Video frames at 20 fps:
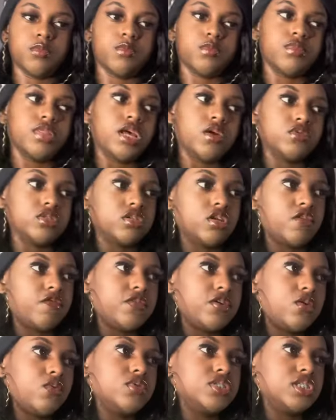they was on the
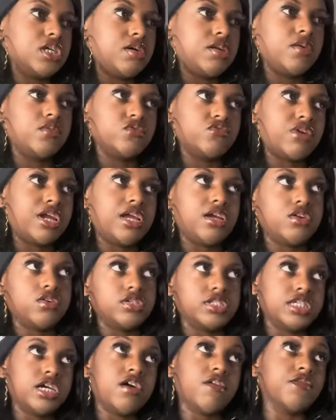phone one time, they was rating
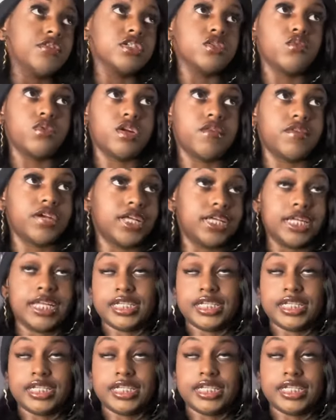girls' outfits or whatever.